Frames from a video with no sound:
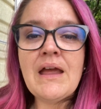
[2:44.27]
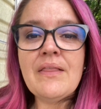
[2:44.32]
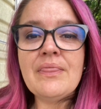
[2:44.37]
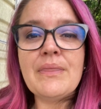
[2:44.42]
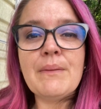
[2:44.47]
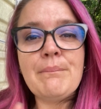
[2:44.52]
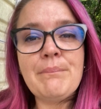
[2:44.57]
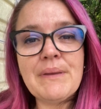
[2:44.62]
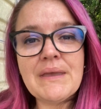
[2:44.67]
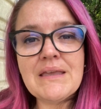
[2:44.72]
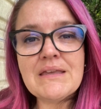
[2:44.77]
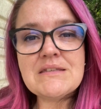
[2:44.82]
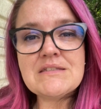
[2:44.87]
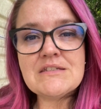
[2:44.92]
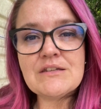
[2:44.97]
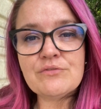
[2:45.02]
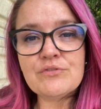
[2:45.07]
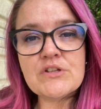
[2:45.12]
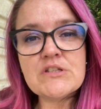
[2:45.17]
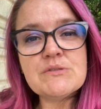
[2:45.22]
The biggest
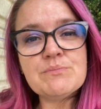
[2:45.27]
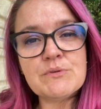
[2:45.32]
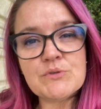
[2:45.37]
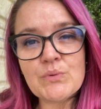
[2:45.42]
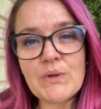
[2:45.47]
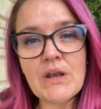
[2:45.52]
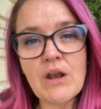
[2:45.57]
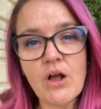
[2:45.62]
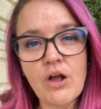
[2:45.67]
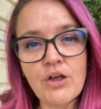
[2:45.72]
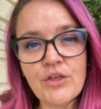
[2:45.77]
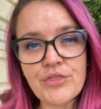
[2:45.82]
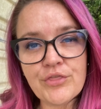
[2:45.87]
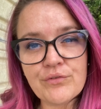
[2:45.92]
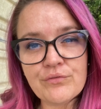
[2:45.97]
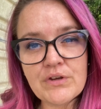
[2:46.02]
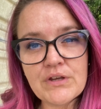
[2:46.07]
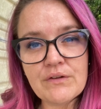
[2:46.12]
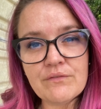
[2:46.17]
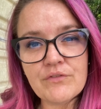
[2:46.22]
difference between all
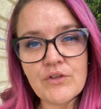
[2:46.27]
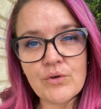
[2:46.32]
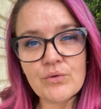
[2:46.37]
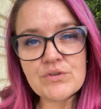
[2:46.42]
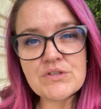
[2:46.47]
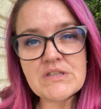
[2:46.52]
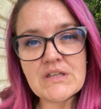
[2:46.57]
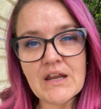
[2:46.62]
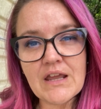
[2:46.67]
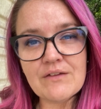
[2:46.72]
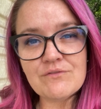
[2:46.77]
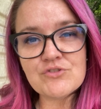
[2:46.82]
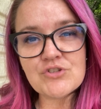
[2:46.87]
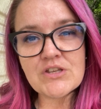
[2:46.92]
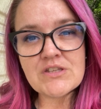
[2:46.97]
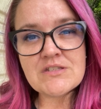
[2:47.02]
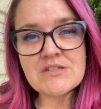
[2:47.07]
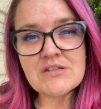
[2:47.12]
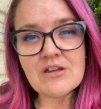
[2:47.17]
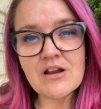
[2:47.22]
3 of those that I've
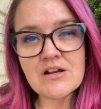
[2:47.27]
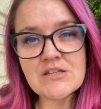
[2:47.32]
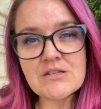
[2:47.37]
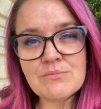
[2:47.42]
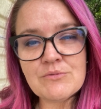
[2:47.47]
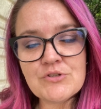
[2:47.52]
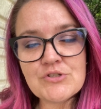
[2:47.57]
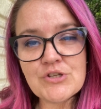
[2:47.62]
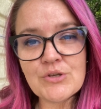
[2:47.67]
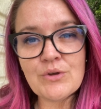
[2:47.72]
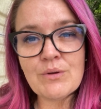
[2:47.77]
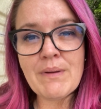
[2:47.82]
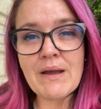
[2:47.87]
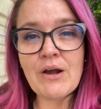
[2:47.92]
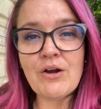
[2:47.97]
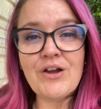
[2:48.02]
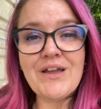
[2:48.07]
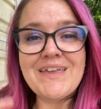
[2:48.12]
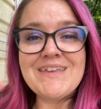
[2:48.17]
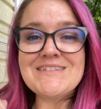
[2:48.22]
just talked to you
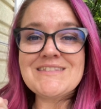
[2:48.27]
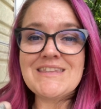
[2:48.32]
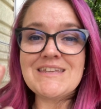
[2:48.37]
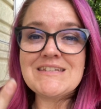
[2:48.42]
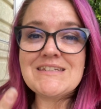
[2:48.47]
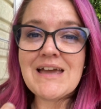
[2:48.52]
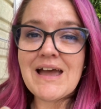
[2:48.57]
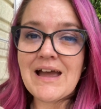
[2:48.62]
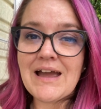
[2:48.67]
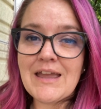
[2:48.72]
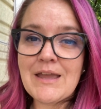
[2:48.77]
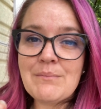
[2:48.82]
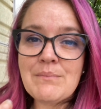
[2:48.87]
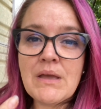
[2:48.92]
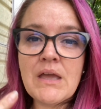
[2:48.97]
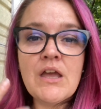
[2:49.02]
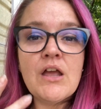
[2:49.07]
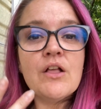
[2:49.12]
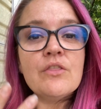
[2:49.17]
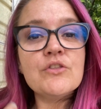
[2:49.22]
about is the time,
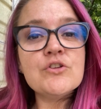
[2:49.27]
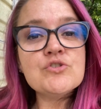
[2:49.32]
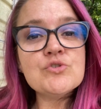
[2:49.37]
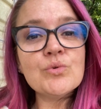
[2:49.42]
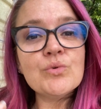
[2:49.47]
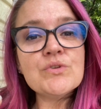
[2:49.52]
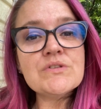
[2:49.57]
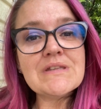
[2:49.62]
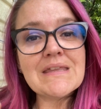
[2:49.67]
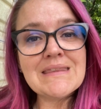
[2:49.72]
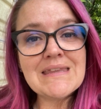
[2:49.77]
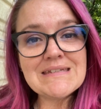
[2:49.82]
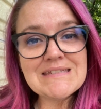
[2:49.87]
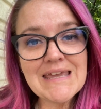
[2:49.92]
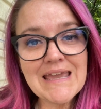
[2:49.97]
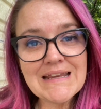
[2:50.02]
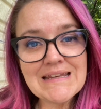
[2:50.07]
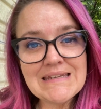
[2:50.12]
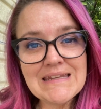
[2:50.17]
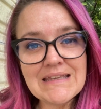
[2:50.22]
the tools, and the
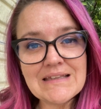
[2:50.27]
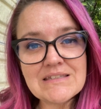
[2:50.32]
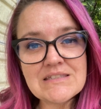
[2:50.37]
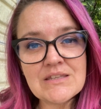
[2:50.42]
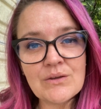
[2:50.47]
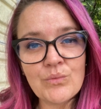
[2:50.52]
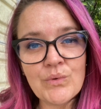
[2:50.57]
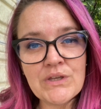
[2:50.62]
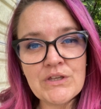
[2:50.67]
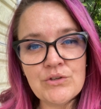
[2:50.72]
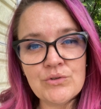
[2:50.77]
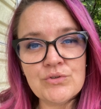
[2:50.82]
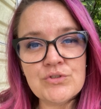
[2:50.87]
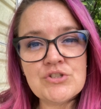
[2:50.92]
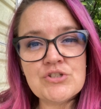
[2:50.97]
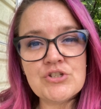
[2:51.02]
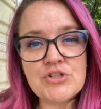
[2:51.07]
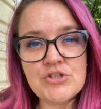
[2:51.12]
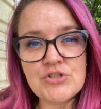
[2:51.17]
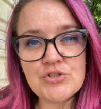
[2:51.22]
techniques that we use
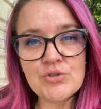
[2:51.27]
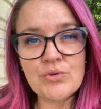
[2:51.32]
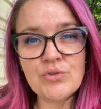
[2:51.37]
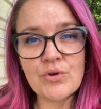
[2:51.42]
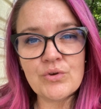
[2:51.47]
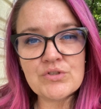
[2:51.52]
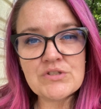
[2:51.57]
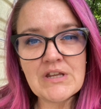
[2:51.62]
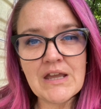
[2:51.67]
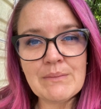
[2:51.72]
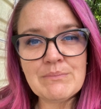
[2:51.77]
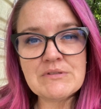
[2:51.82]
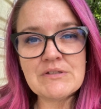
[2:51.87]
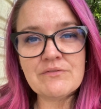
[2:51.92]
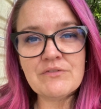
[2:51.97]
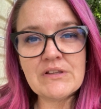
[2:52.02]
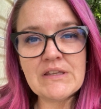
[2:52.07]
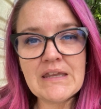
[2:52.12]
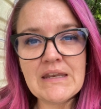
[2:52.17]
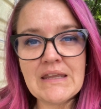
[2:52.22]
to do those types
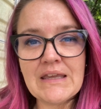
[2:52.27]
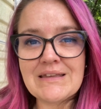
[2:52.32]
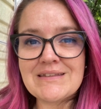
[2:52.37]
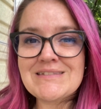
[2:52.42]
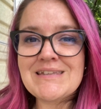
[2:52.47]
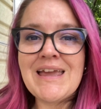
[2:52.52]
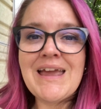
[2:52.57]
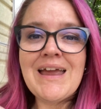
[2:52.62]
of cleanings.